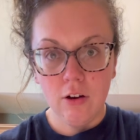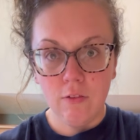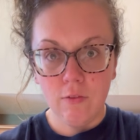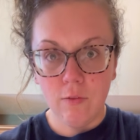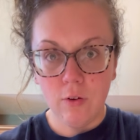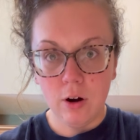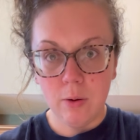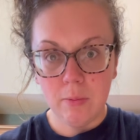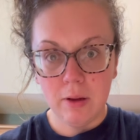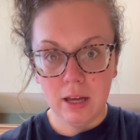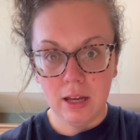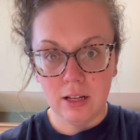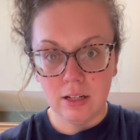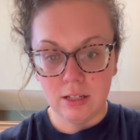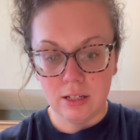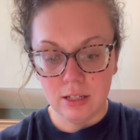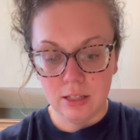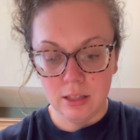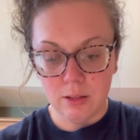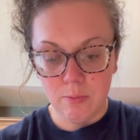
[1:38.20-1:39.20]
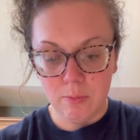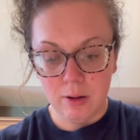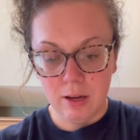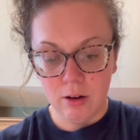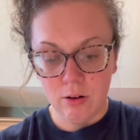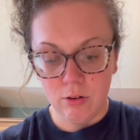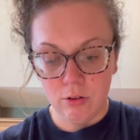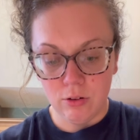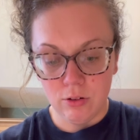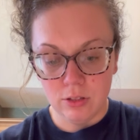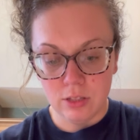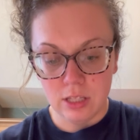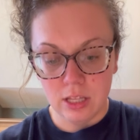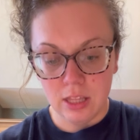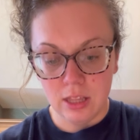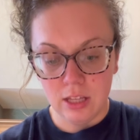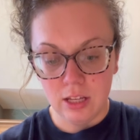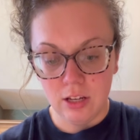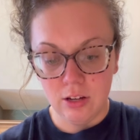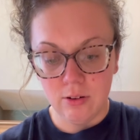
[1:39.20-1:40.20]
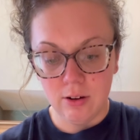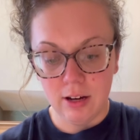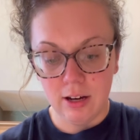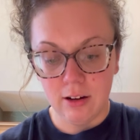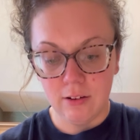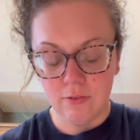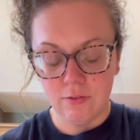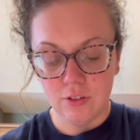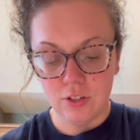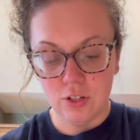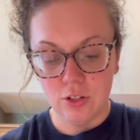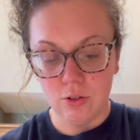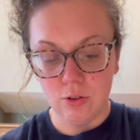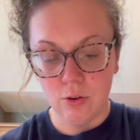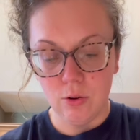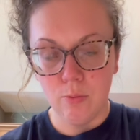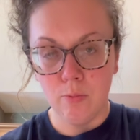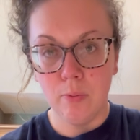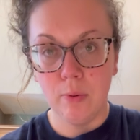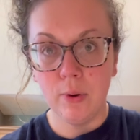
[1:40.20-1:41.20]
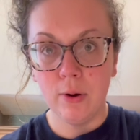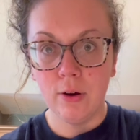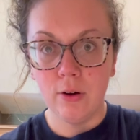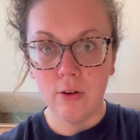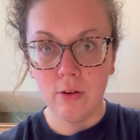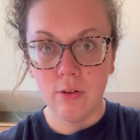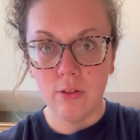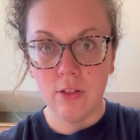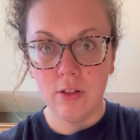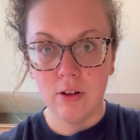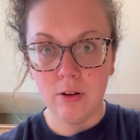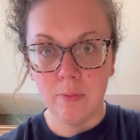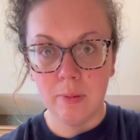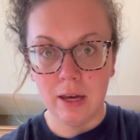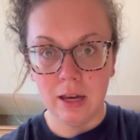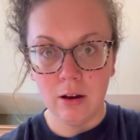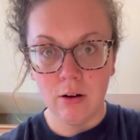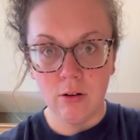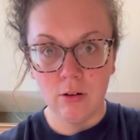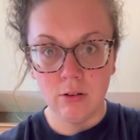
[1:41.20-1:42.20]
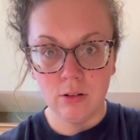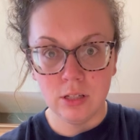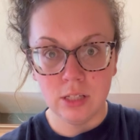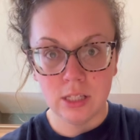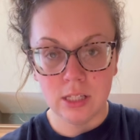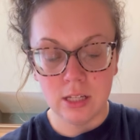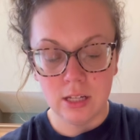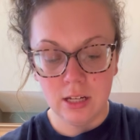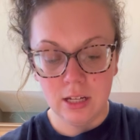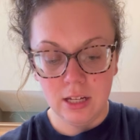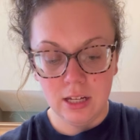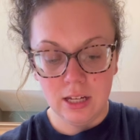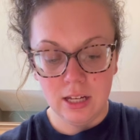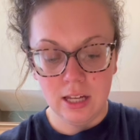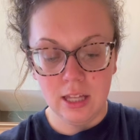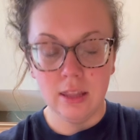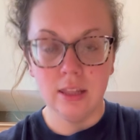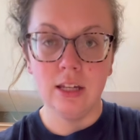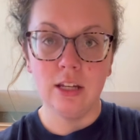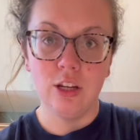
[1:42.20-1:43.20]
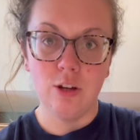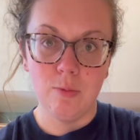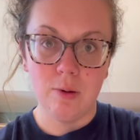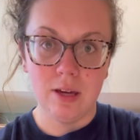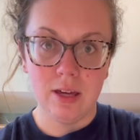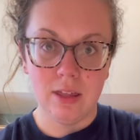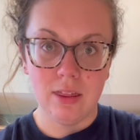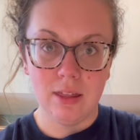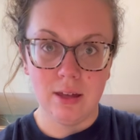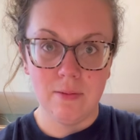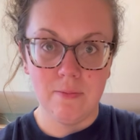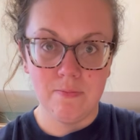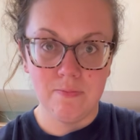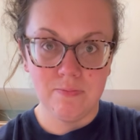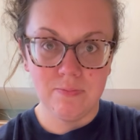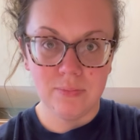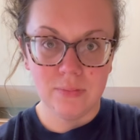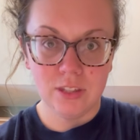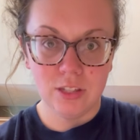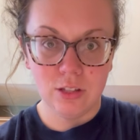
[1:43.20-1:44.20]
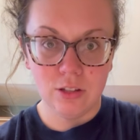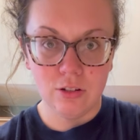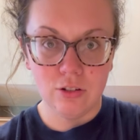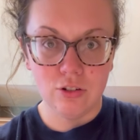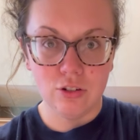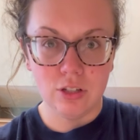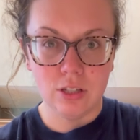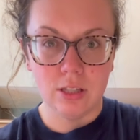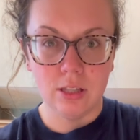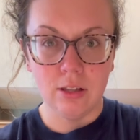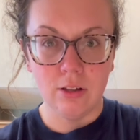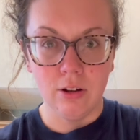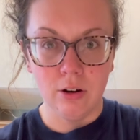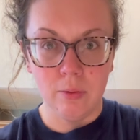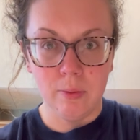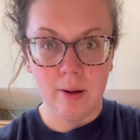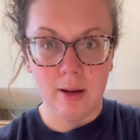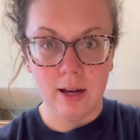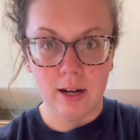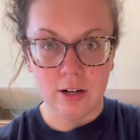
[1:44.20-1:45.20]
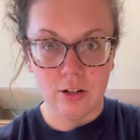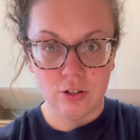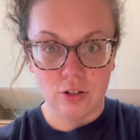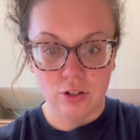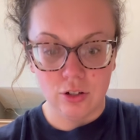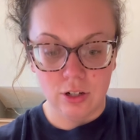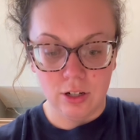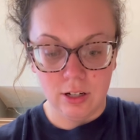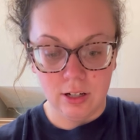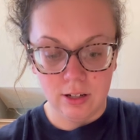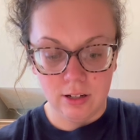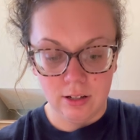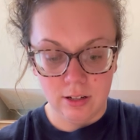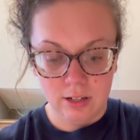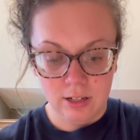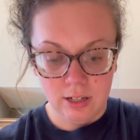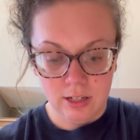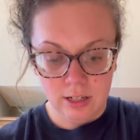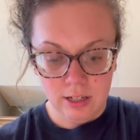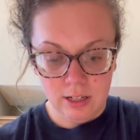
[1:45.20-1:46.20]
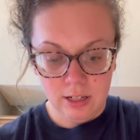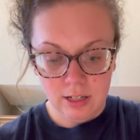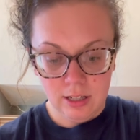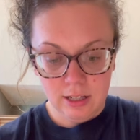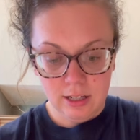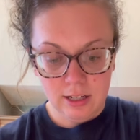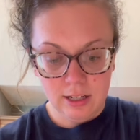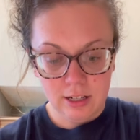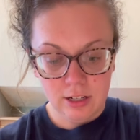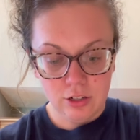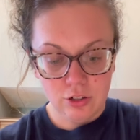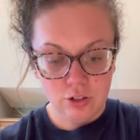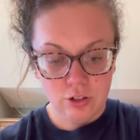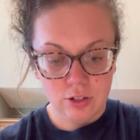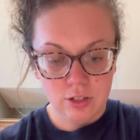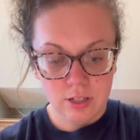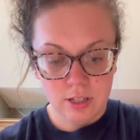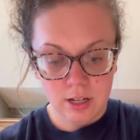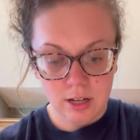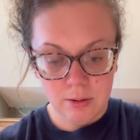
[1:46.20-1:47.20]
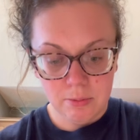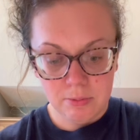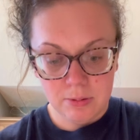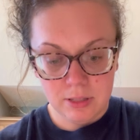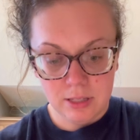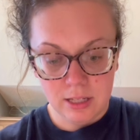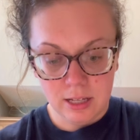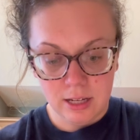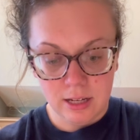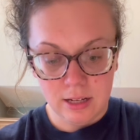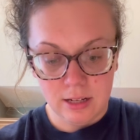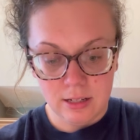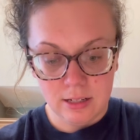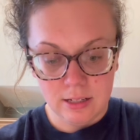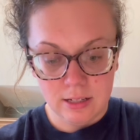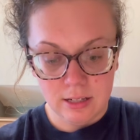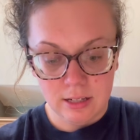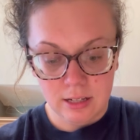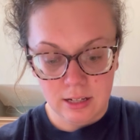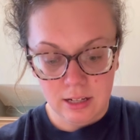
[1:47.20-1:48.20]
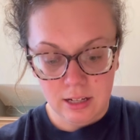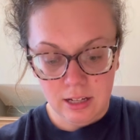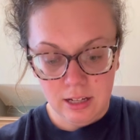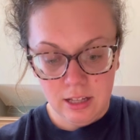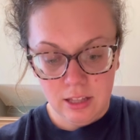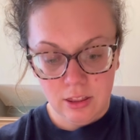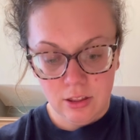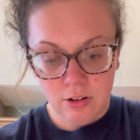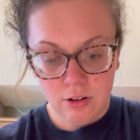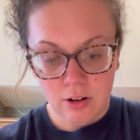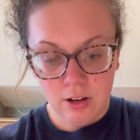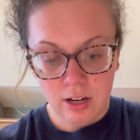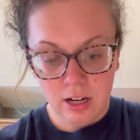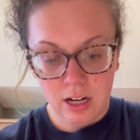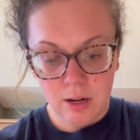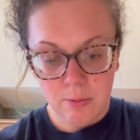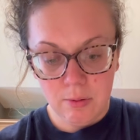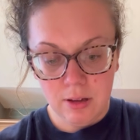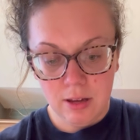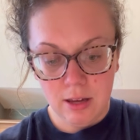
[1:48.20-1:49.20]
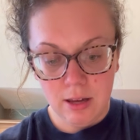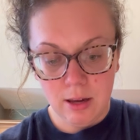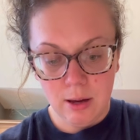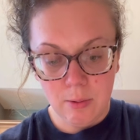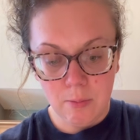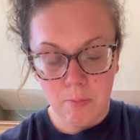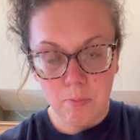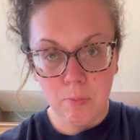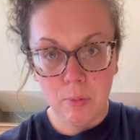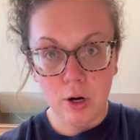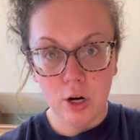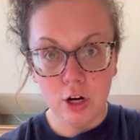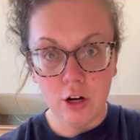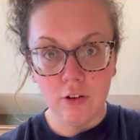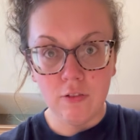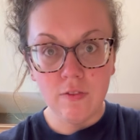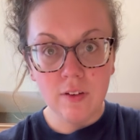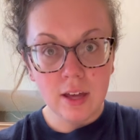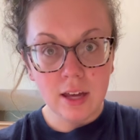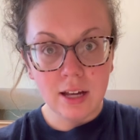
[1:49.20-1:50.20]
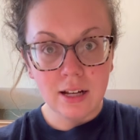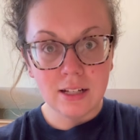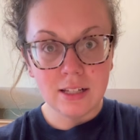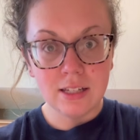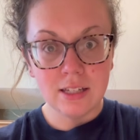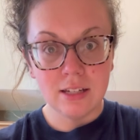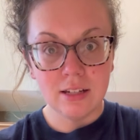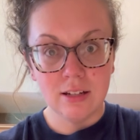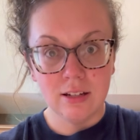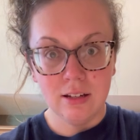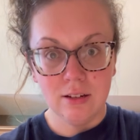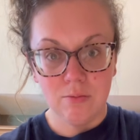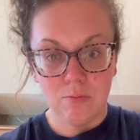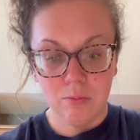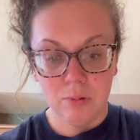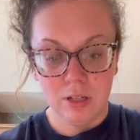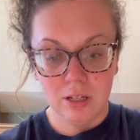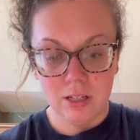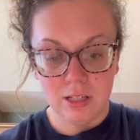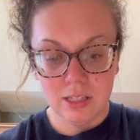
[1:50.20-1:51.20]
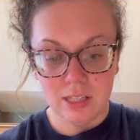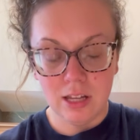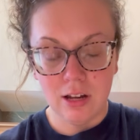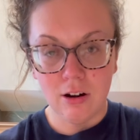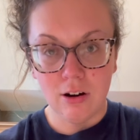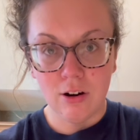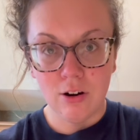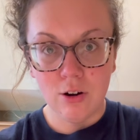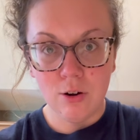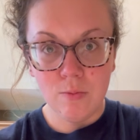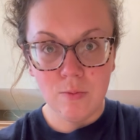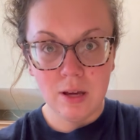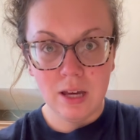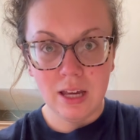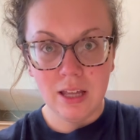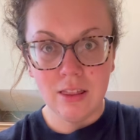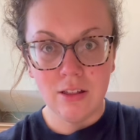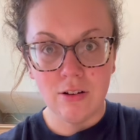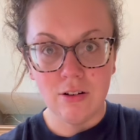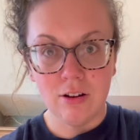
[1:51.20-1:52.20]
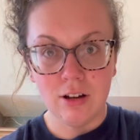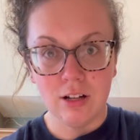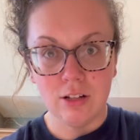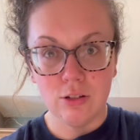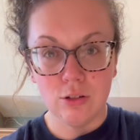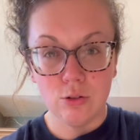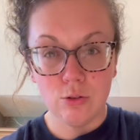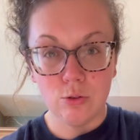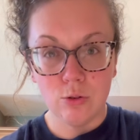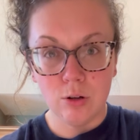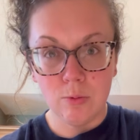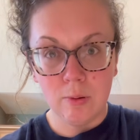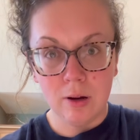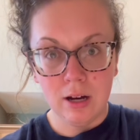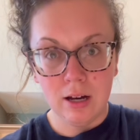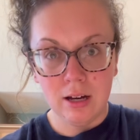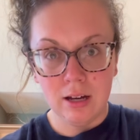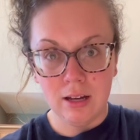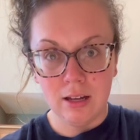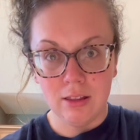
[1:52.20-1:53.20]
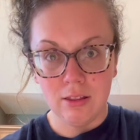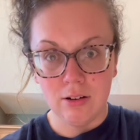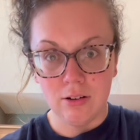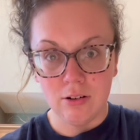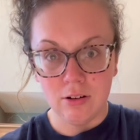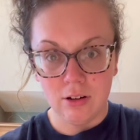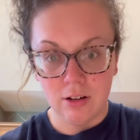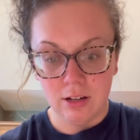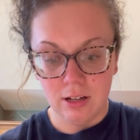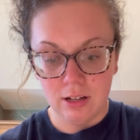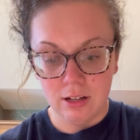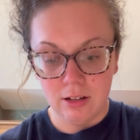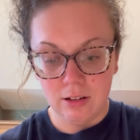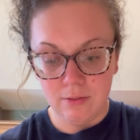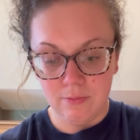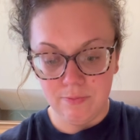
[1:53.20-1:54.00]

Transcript: form it into the bagels, and then you have to boil the bagels, and then you bake them. So there's just a little bit extra steps, and they're not gonna be perfect because they are homemade. They're not store-bought, and they're not